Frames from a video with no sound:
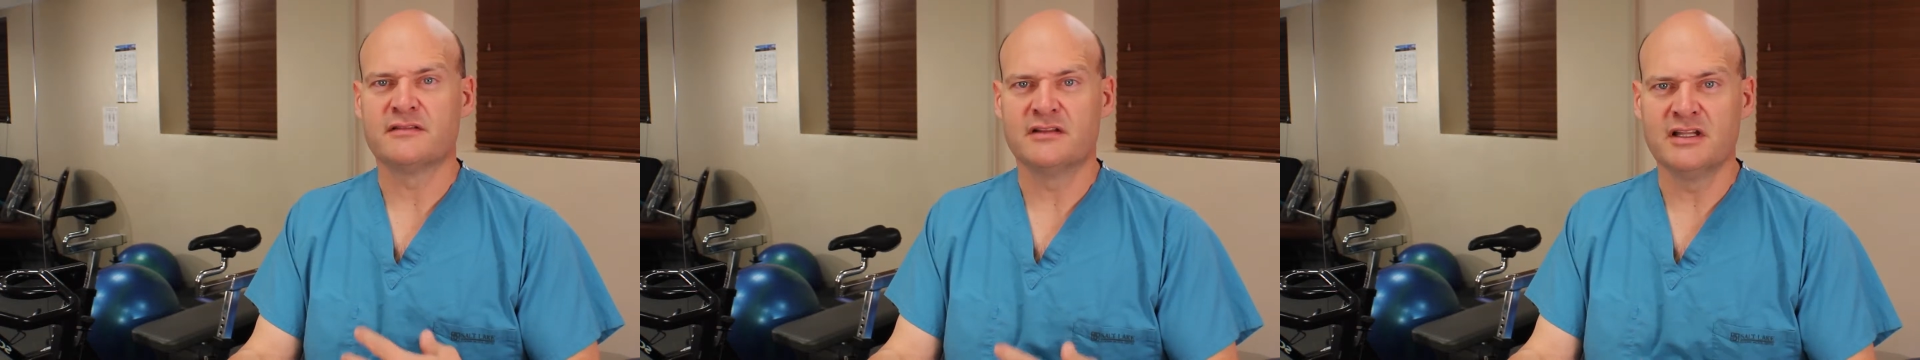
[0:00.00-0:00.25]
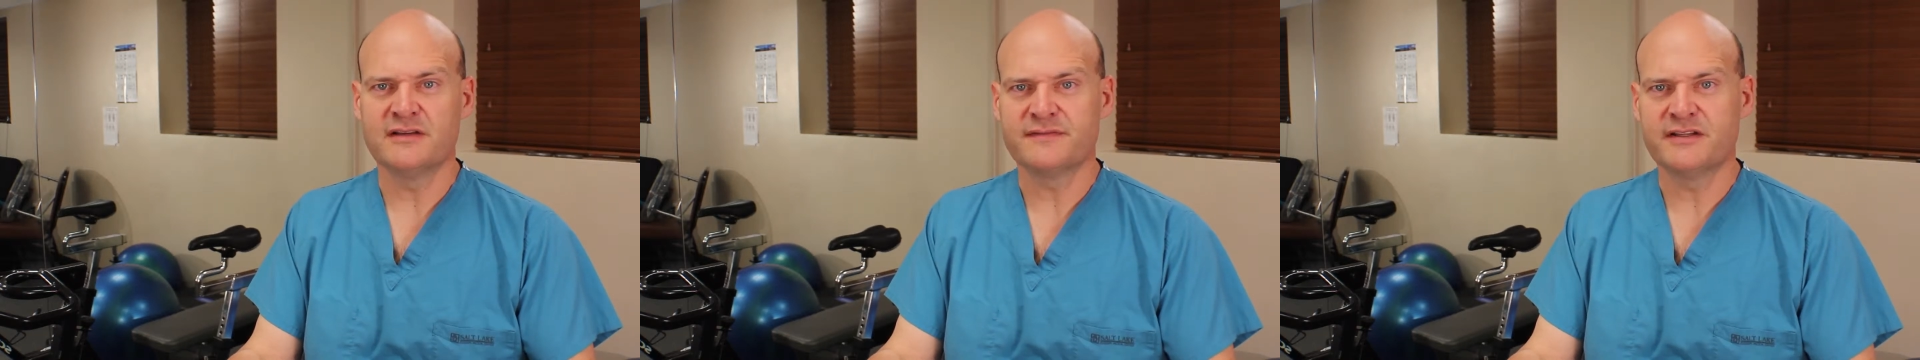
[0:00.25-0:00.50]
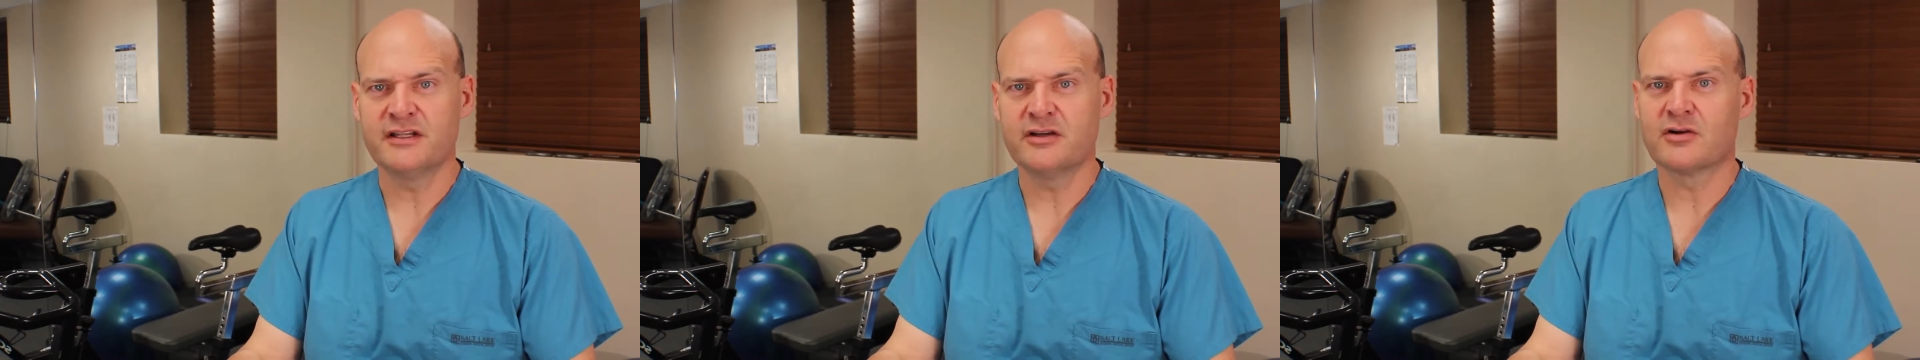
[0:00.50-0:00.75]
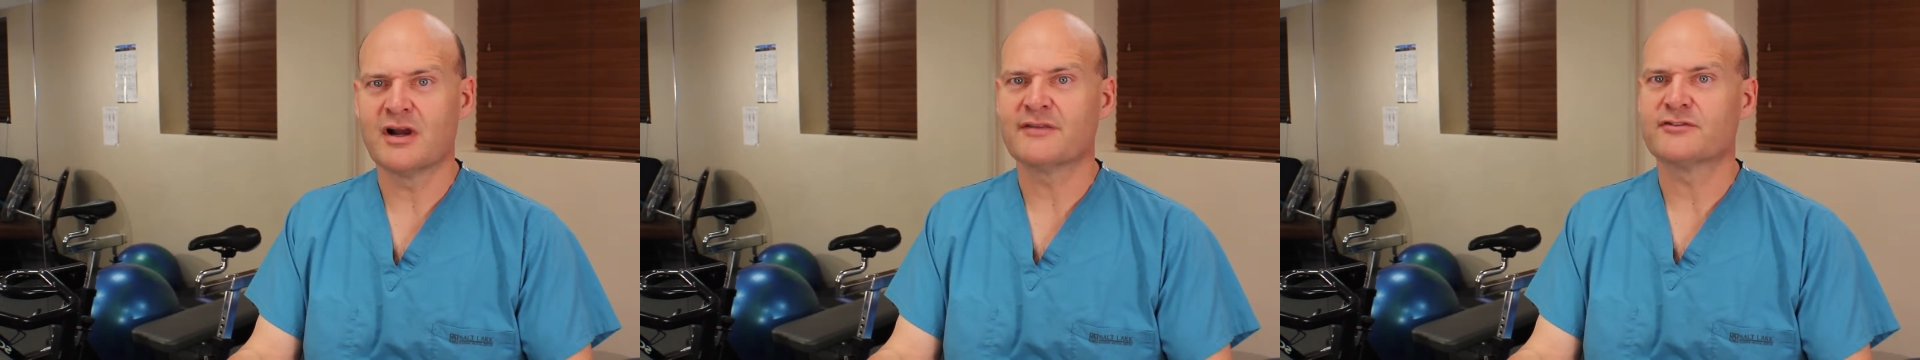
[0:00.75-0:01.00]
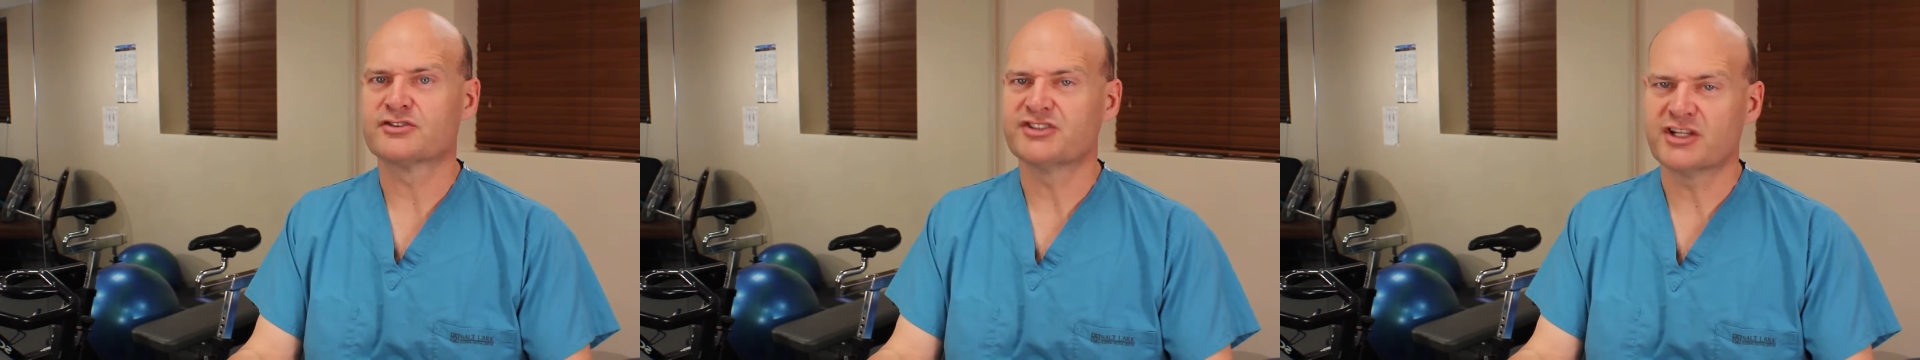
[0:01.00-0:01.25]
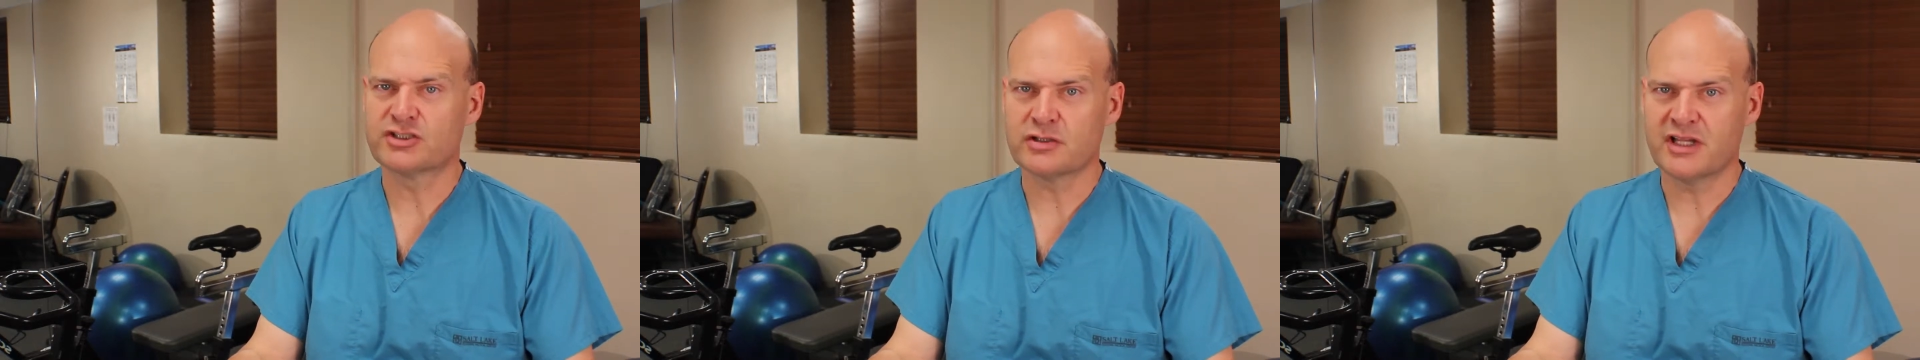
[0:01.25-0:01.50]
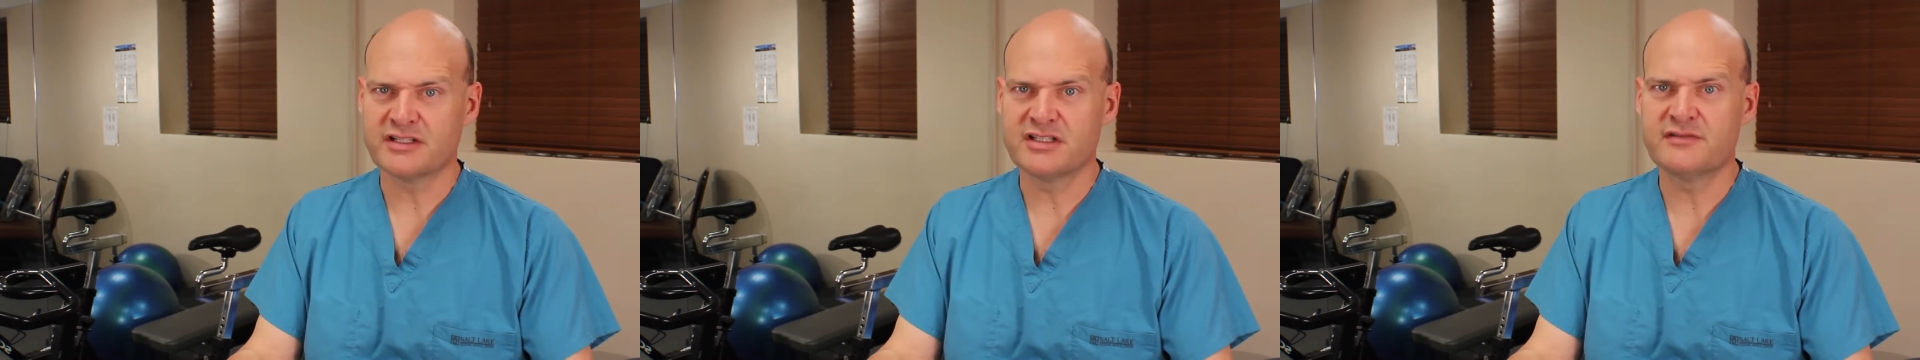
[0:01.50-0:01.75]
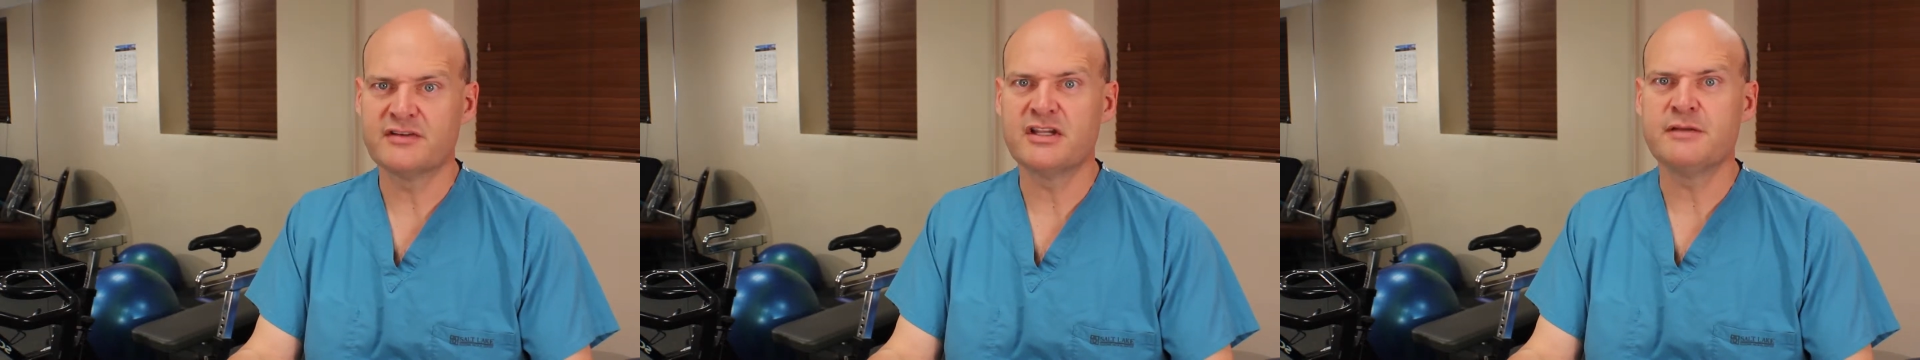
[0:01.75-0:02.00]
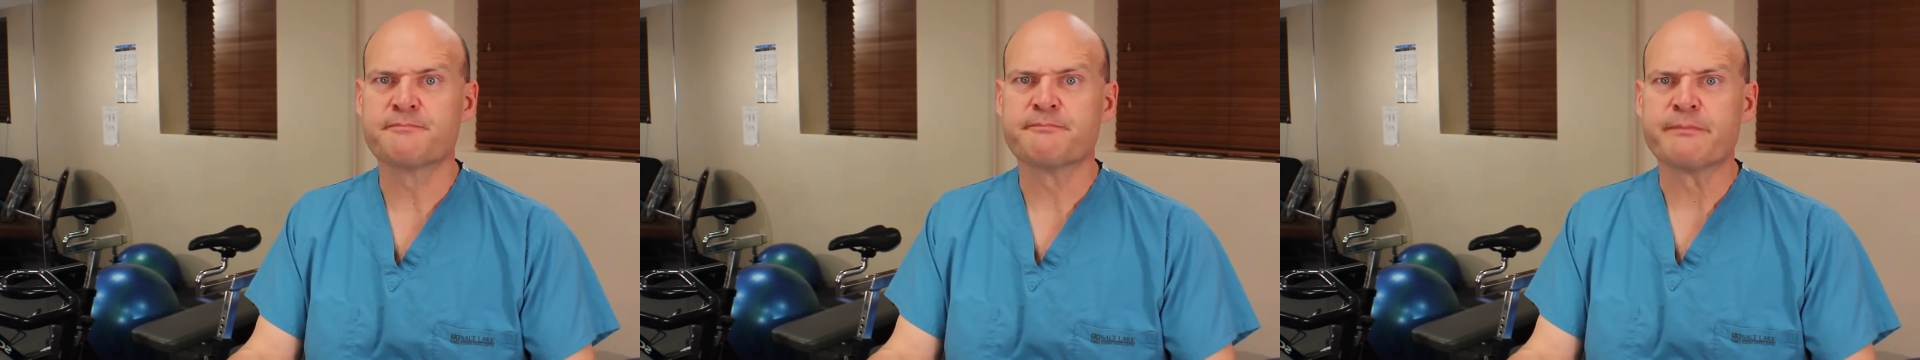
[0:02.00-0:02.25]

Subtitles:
lifting, or after sexual activity,